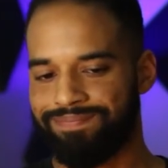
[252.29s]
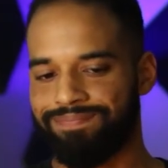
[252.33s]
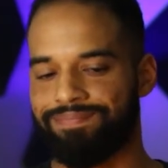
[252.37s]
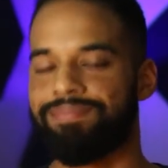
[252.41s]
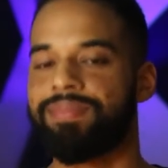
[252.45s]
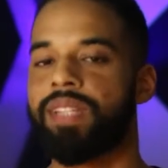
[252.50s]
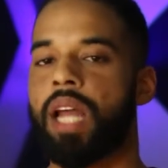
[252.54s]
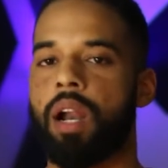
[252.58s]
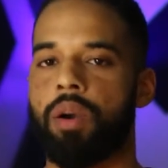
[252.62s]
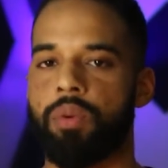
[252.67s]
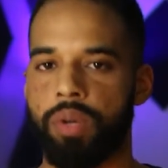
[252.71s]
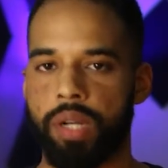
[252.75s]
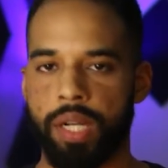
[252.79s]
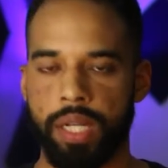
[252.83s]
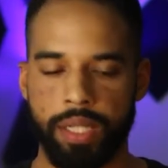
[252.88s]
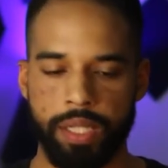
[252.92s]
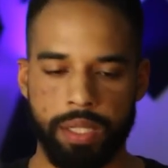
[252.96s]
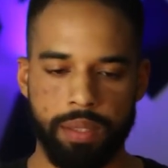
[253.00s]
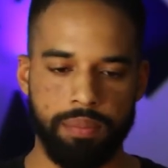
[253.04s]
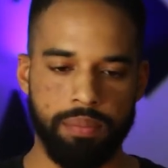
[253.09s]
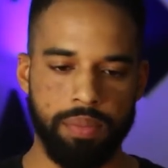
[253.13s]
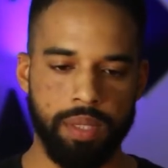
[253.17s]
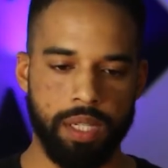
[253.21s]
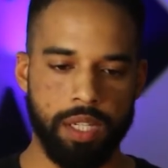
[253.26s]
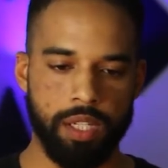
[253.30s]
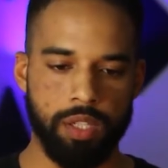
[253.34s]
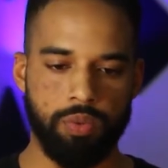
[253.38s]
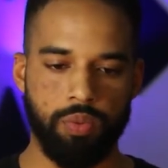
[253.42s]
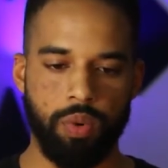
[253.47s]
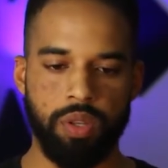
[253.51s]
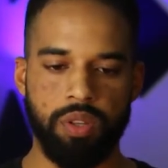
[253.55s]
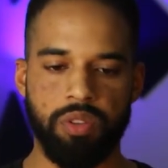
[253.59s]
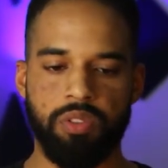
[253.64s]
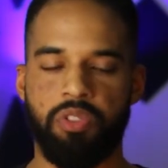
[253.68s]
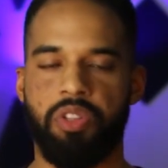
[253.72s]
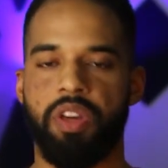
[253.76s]
Not really, because
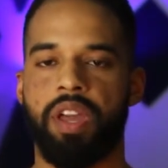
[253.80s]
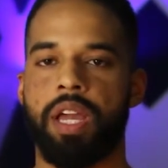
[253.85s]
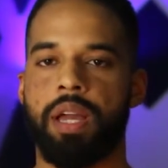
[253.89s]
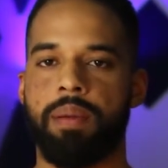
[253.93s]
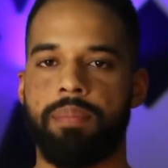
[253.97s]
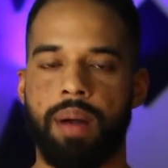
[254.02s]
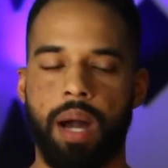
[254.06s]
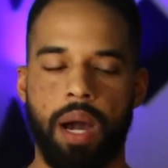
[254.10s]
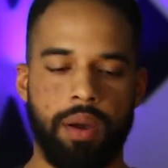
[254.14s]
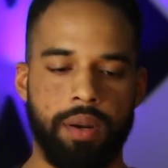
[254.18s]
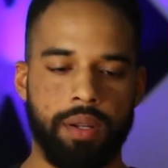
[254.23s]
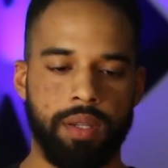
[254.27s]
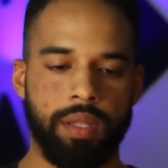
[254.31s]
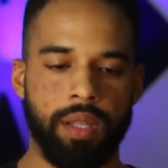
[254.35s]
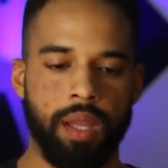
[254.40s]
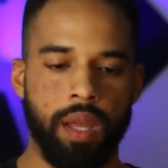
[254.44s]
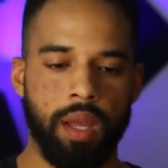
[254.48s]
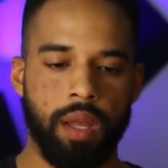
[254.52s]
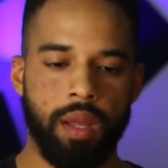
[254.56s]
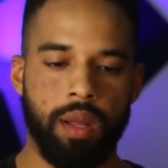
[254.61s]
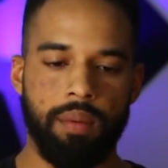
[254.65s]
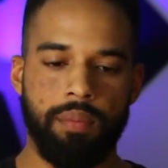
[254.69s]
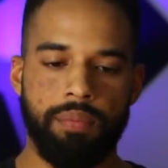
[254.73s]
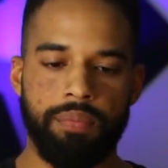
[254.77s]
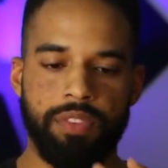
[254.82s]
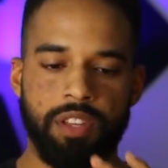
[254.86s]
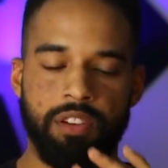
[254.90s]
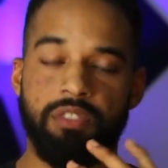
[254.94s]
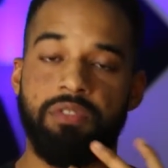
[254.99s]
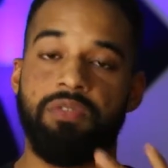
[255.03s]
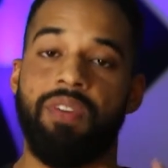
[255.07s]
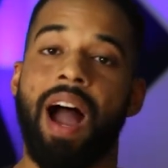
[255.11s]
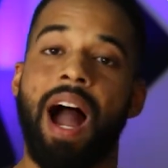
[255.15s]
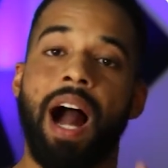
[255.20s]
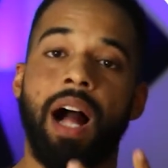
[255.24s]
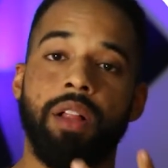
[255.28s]
when you think about it, the
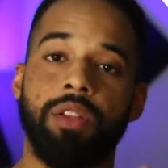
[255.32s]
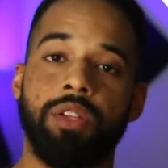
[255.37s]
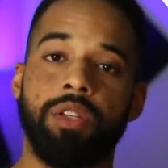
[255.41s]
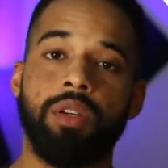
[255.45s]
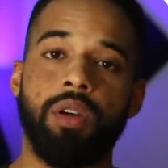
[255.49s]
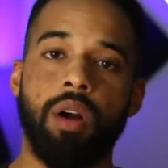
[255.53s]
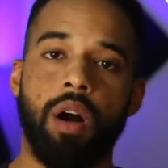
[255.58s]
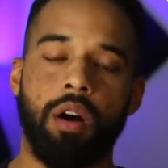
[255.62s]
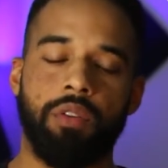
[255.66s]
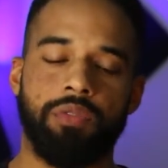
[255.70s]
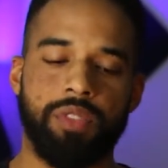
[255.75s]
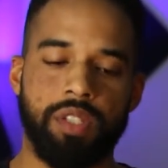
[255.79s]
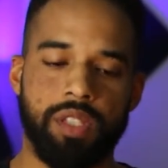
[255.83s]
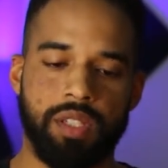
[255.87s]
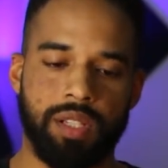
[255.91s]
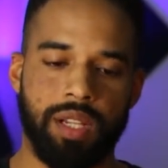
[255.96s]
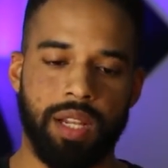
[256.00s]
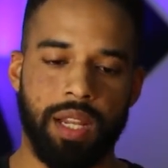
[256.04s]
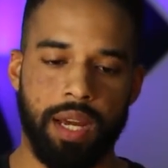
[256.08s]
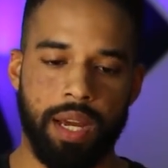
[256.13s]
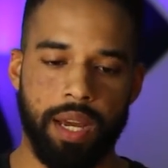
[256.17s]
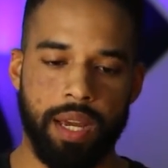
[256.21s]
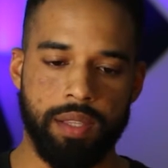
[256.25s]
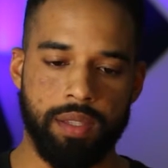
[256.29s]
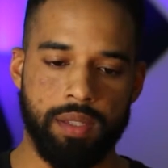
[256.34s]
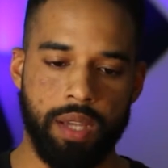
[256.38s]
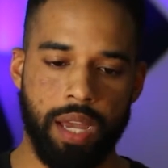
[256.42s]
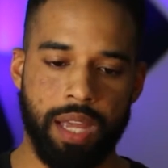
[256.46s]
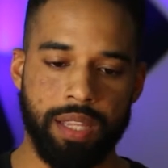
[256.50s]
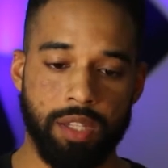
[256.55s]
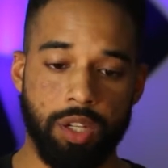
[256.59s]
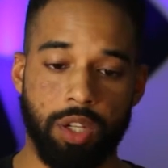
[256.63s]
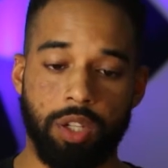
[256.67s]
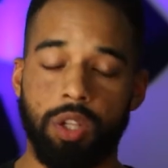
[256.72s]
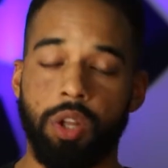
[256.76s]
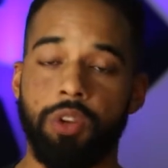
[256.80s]
value of these clients
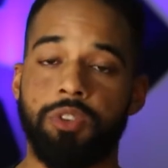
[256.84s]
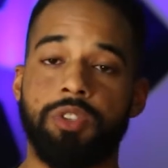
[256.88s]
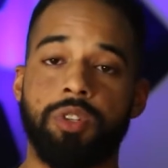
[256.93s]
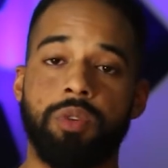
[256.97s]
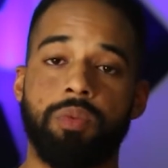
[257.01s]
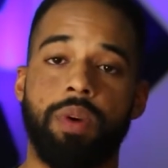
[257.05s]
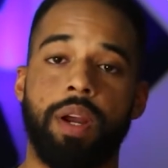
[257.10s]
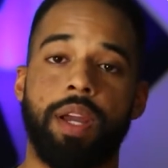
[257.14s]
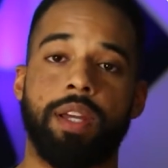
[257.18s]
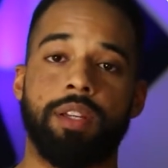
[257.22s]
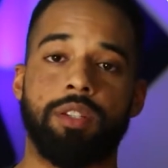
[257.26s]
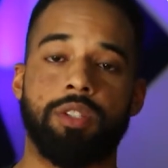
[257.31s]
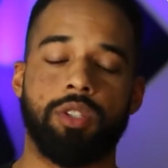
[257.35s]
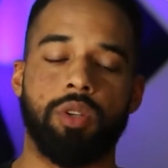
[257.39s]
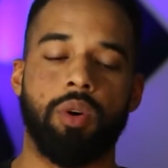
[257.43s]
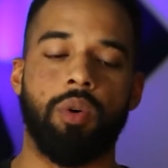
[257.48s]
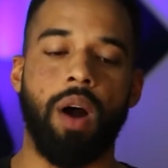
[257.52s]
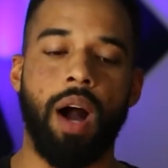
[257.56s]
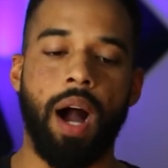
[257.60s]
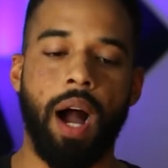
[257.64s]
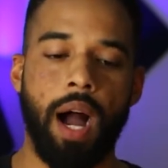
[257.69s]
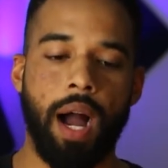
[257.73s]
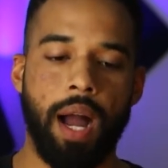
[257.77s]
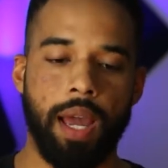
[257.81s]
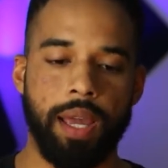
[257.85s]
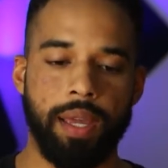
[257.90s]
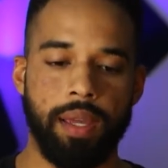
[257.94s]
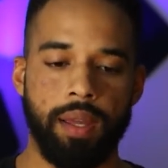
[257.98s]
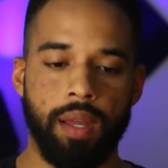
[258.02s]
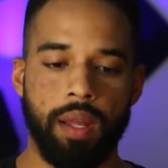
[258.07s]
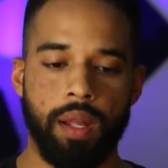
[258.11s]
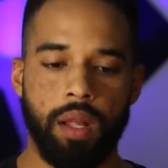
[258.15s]
and the closing rate is so high.